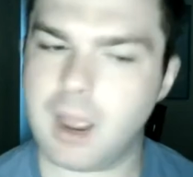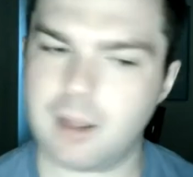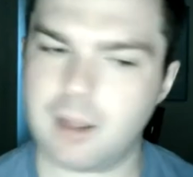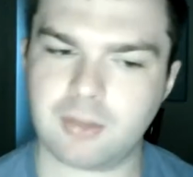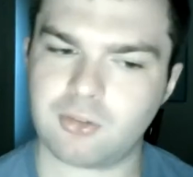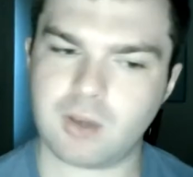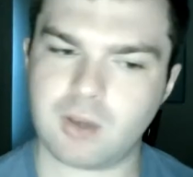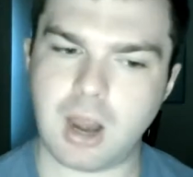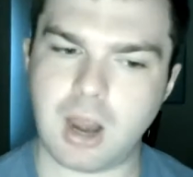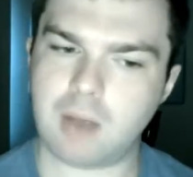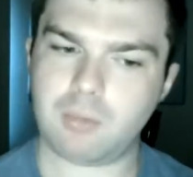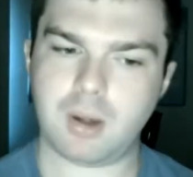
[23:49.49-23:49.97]

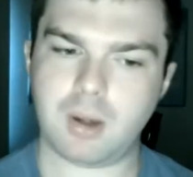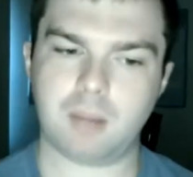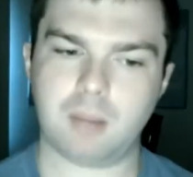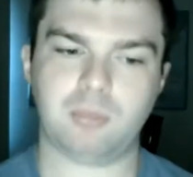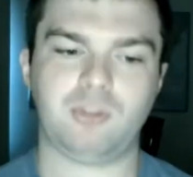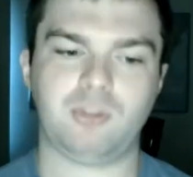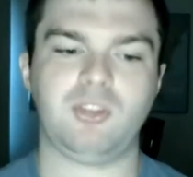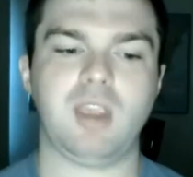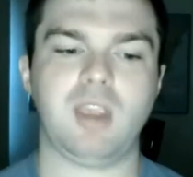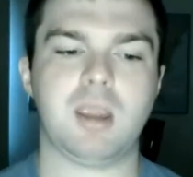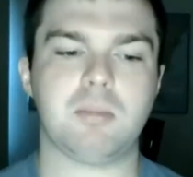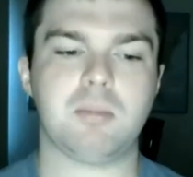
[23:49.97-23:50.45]
That's not what I'm
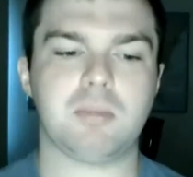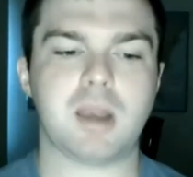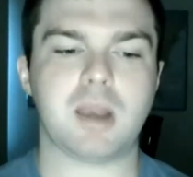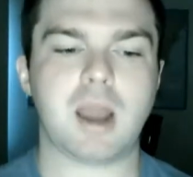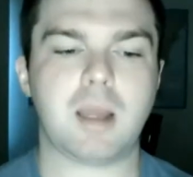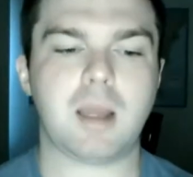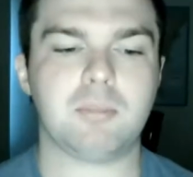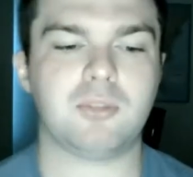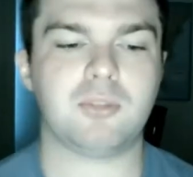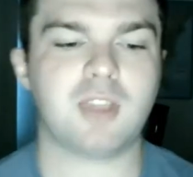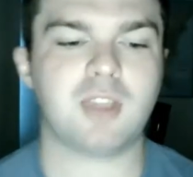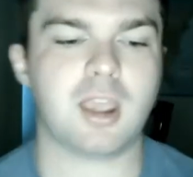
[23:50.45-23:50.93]
saying, but
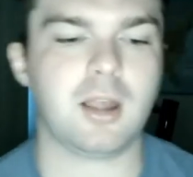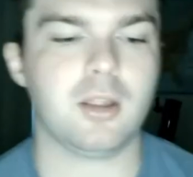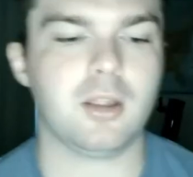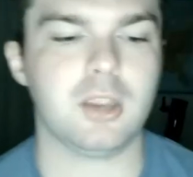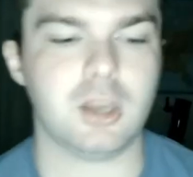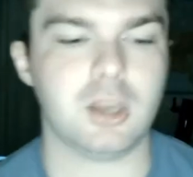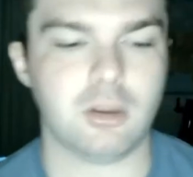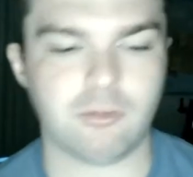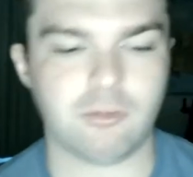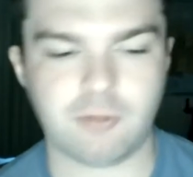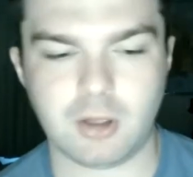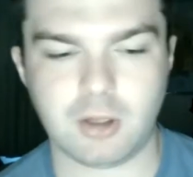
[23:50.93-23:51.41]
I'm
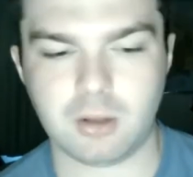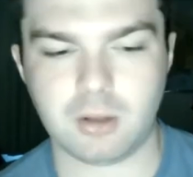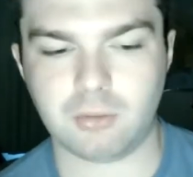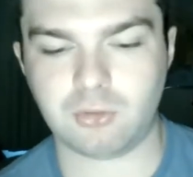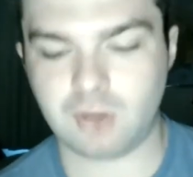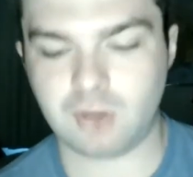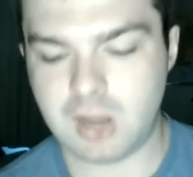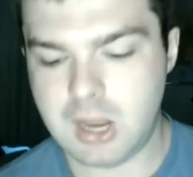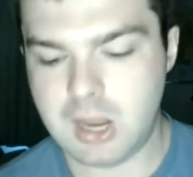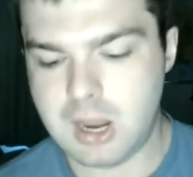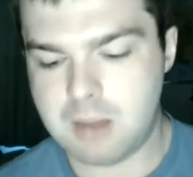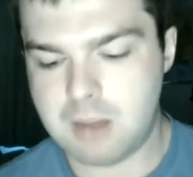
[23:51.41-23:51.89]
telling you
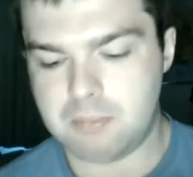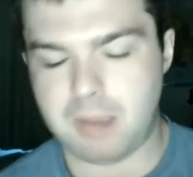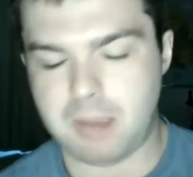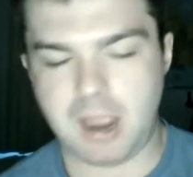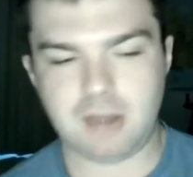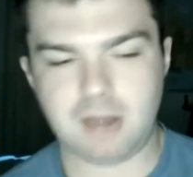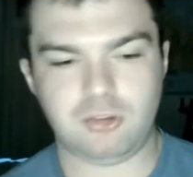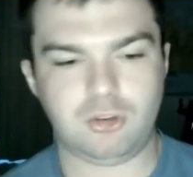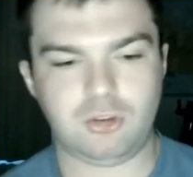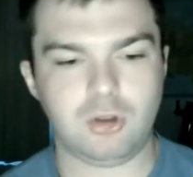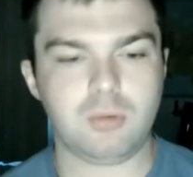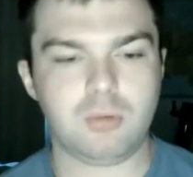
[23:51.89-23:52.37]
folks,
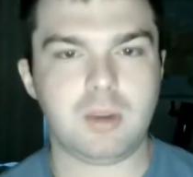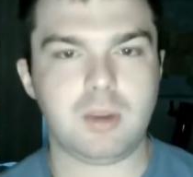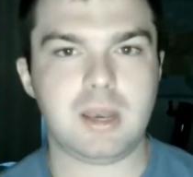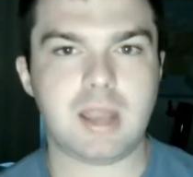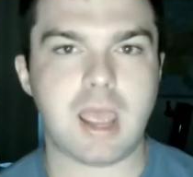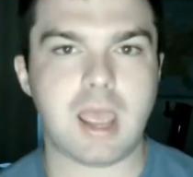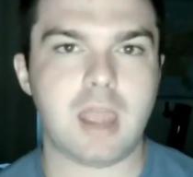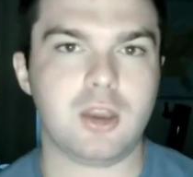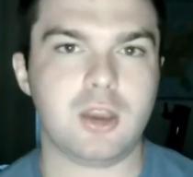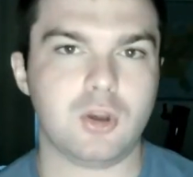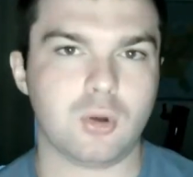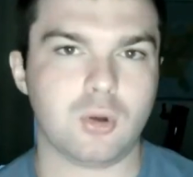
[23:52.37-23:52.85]
by doing
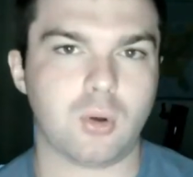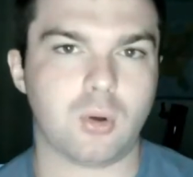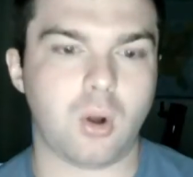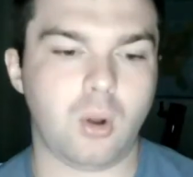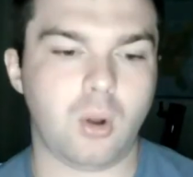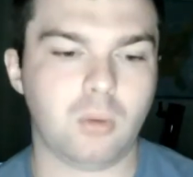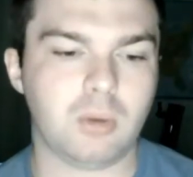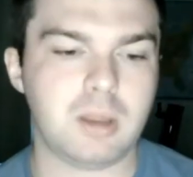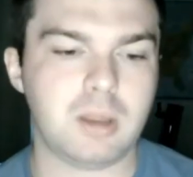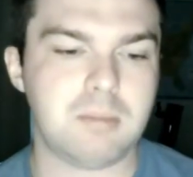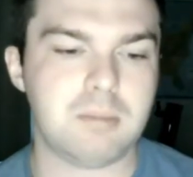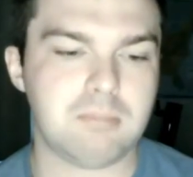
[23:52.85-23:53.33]
that, you're
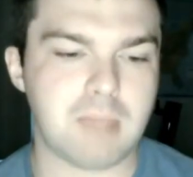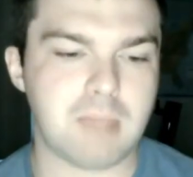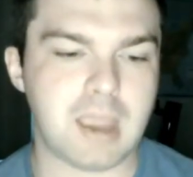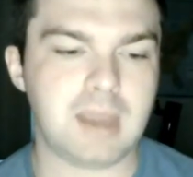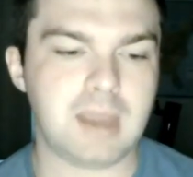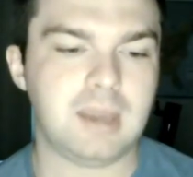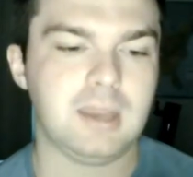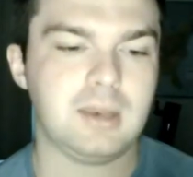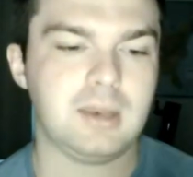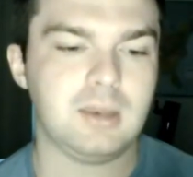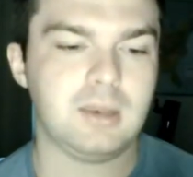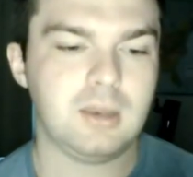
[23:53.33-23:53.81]
only
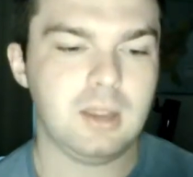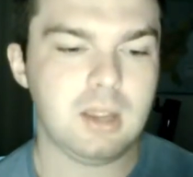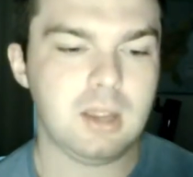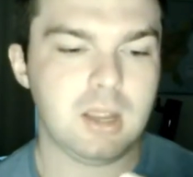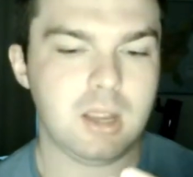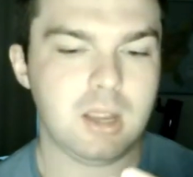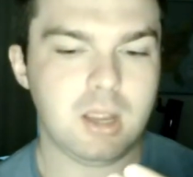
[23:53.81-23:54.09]
making